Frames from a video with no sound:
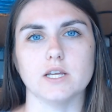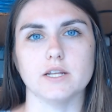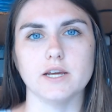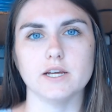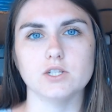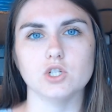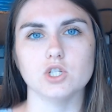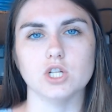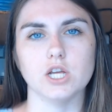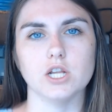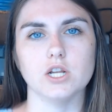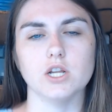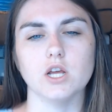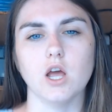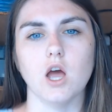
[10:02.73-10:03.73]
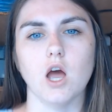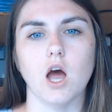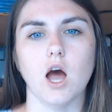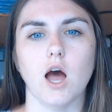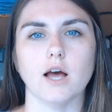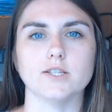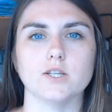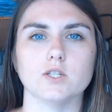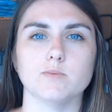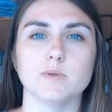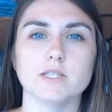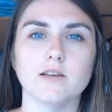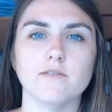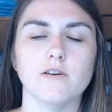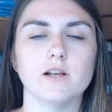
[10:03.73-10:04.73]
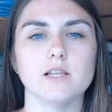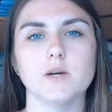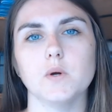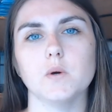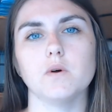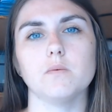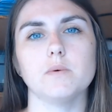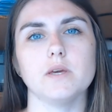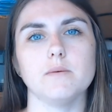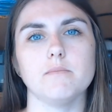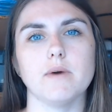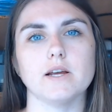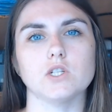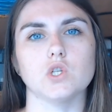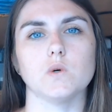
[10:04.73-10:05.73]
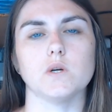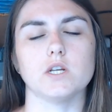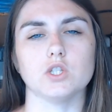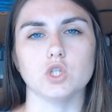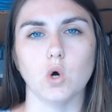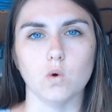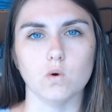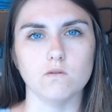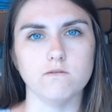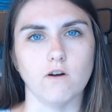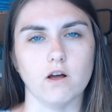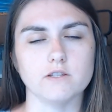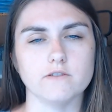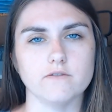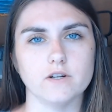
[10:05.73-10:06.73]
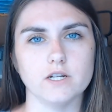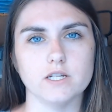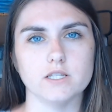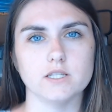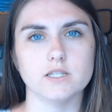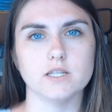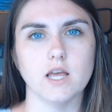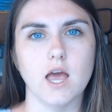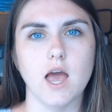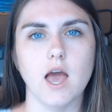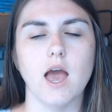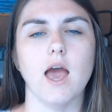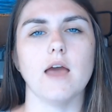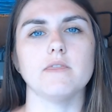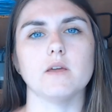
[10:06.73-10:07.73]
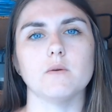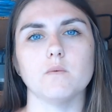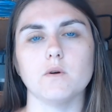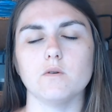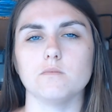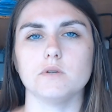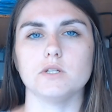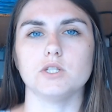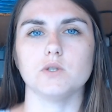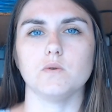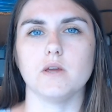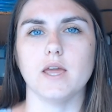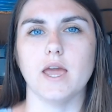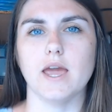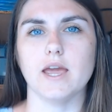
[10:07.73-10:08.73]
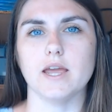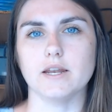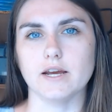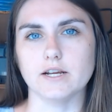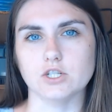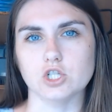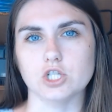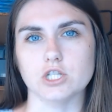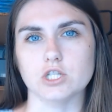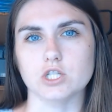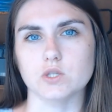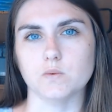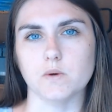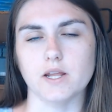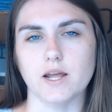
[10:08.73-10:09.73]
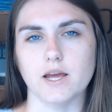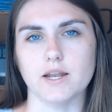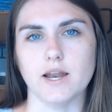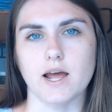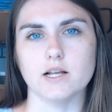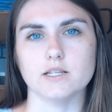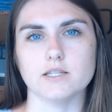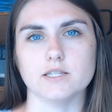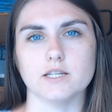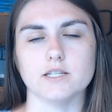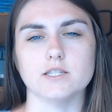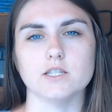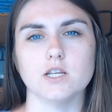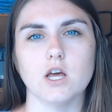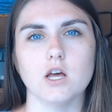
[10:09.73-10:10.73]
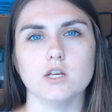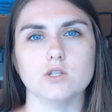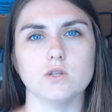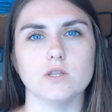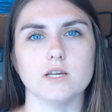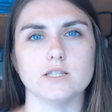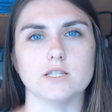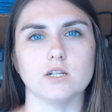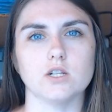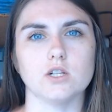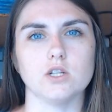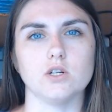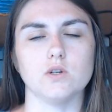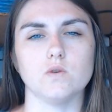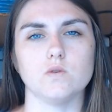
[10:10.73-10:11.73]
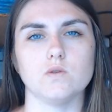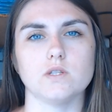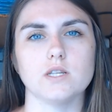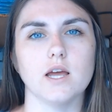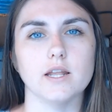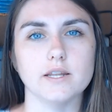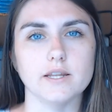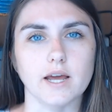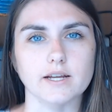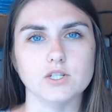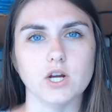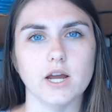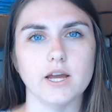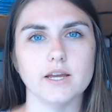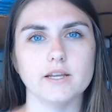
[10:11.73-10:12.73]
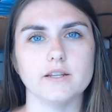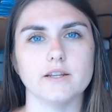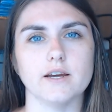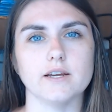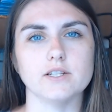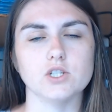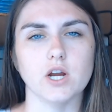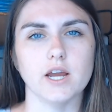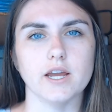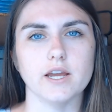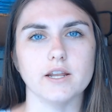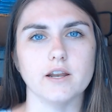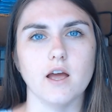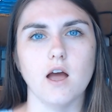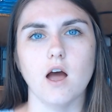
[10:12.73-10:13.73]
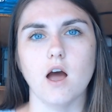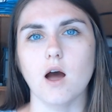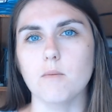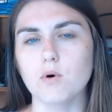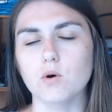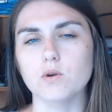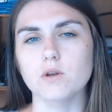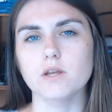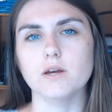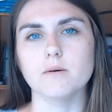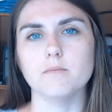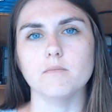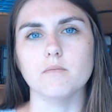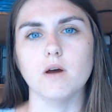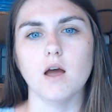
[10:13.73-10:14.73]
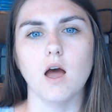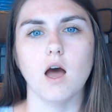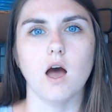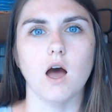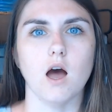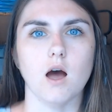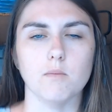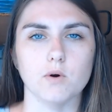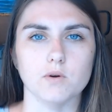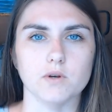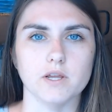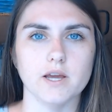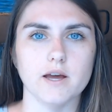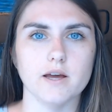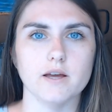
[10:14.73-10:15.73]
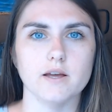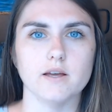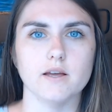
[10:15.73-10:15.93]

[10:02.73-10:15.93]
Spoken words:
nitrogen. So specifically we will be measuring total phosphorus, and then we will be doing a nitrogen sweet analysis. So this includes nitrite, nitrate, ammonium, ammonia,